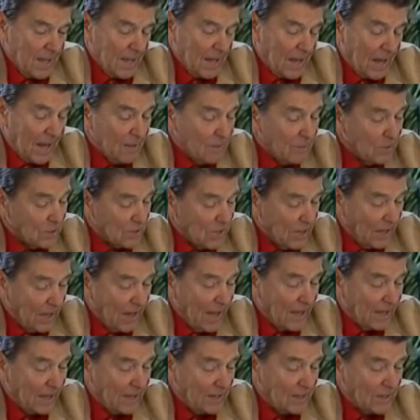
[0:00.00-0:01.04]
I was
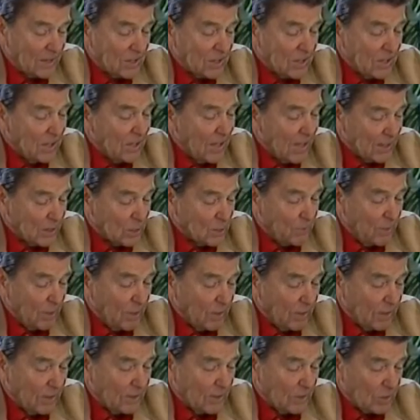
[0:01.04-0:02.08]
delighted to see that
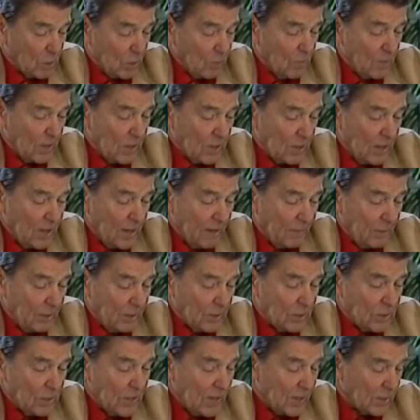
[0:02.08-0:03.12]
spirit so much in
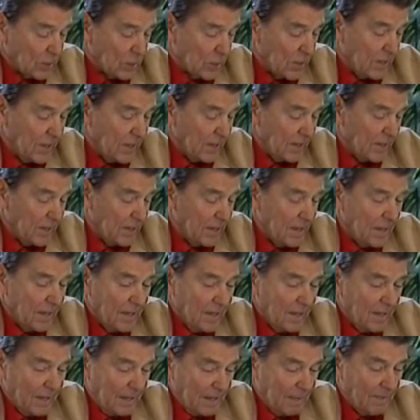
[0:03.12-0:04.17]
evidence yesterday
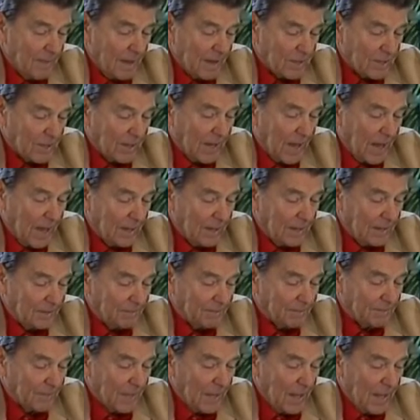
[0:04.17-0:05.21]
in Mexicali,
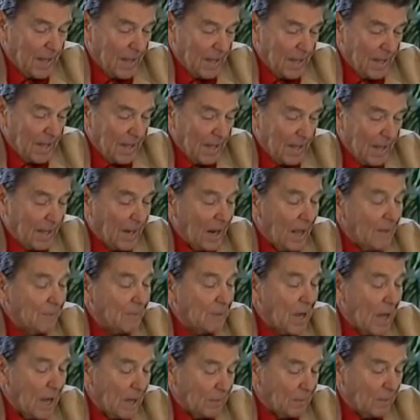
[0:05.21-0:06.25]
and I'm
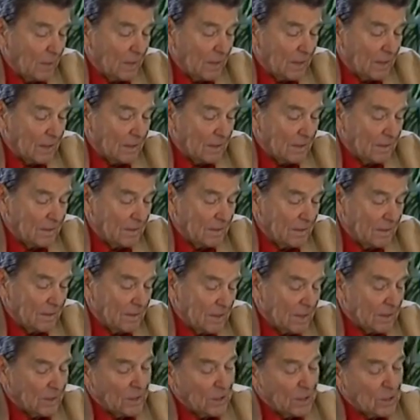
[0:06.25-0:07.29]
confident
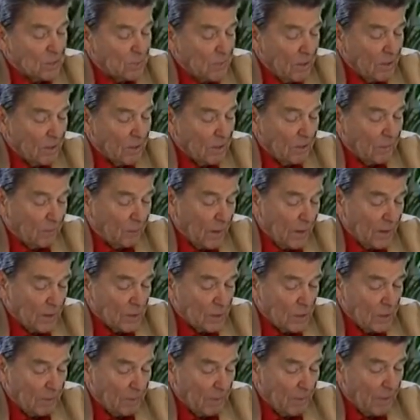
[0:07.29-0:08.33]
that this spirit of
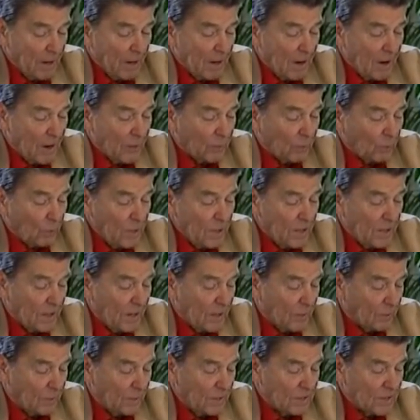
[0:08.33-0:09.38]
friendship among our three
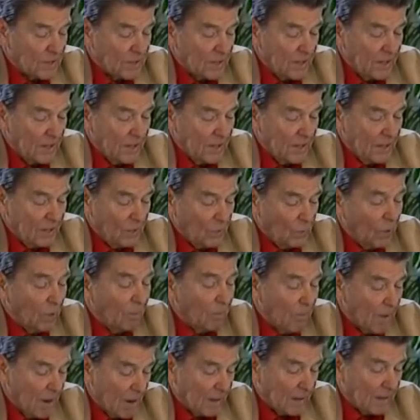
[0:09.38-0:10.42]
countries will
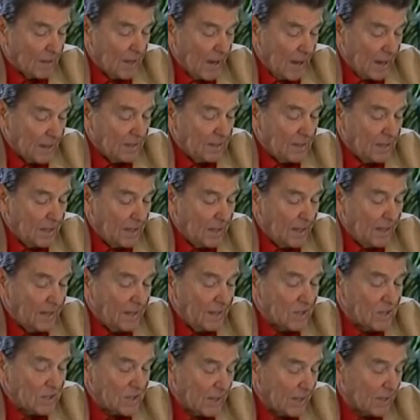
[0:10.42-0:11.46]
mark
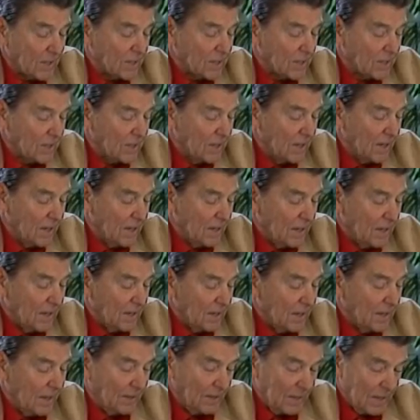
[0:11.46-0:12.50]
1986
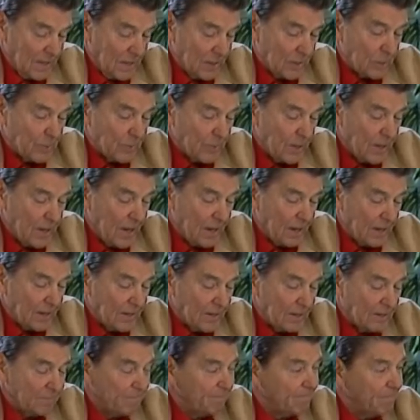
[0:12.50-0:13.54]
and the years beyond.